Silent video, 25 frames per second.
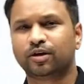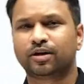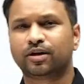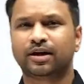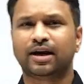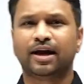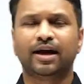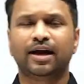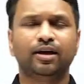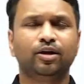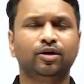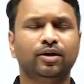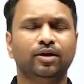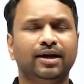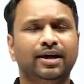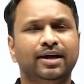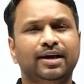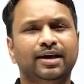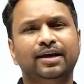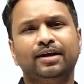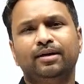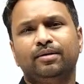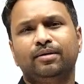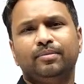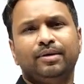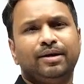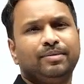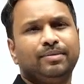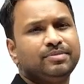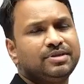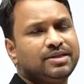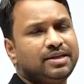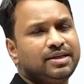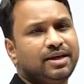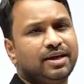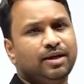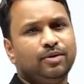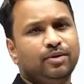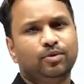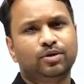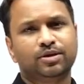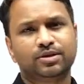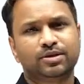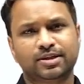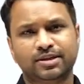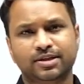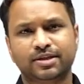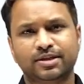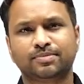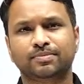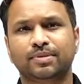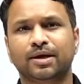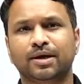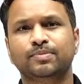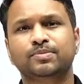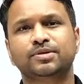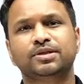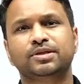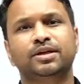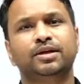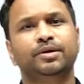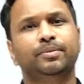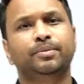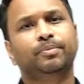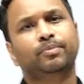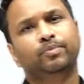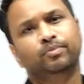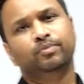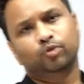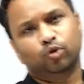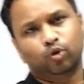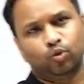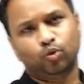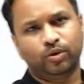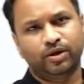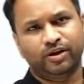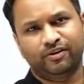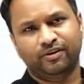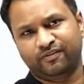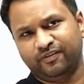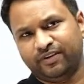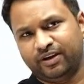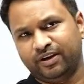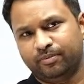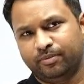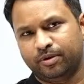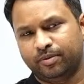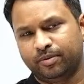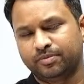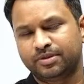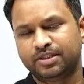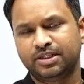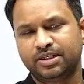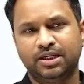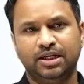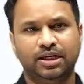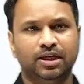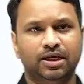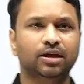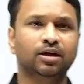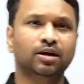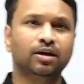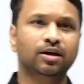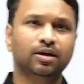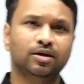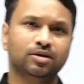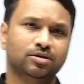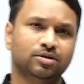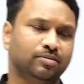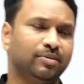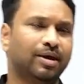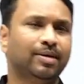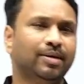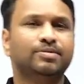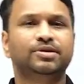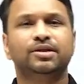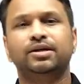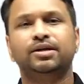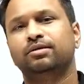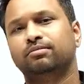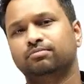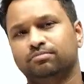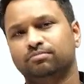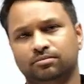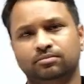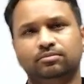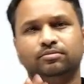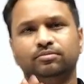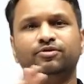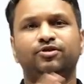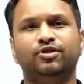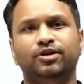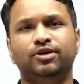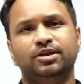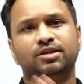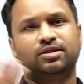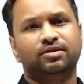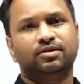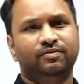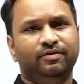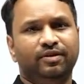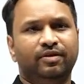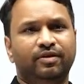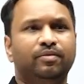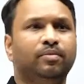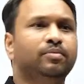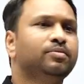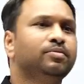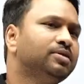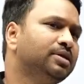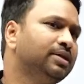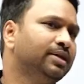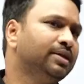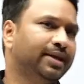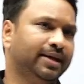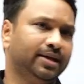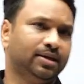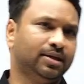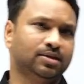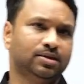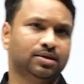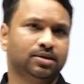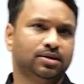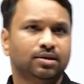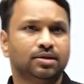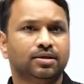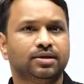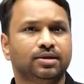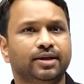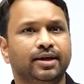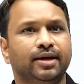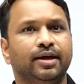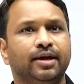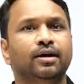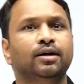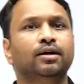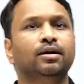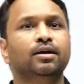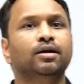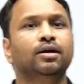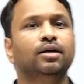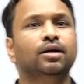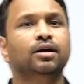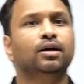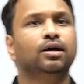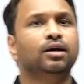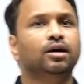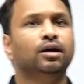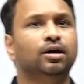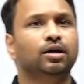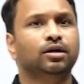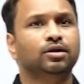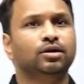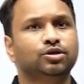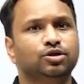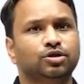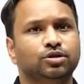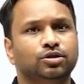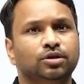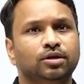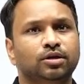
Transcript: rank, you're getting a MAMC, I would suggest MAMC over VMMC. So MAMC first, VMMC next. Theek hai? Aaj.